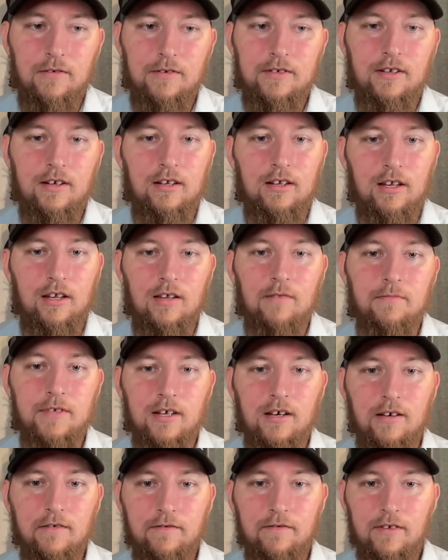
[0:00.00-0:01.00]
he was going to kill
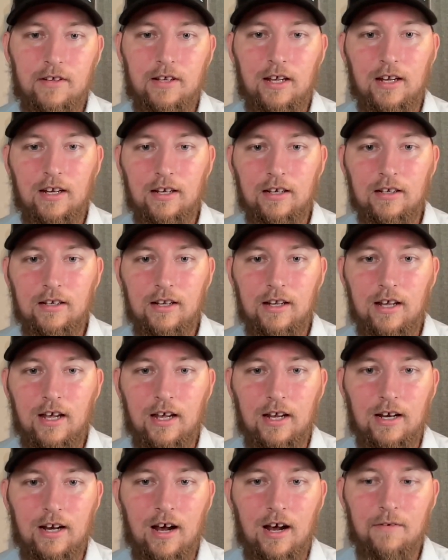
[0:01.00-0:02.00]
himself,
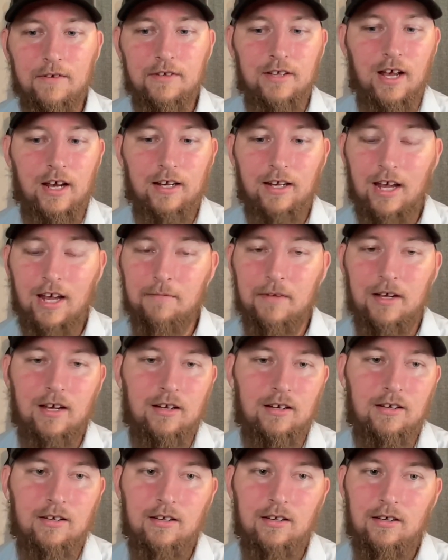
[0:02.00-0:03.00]
and I was like, "Hey,
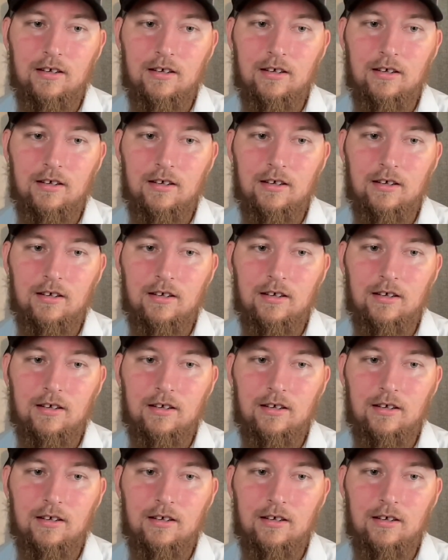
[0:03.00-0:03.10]
man,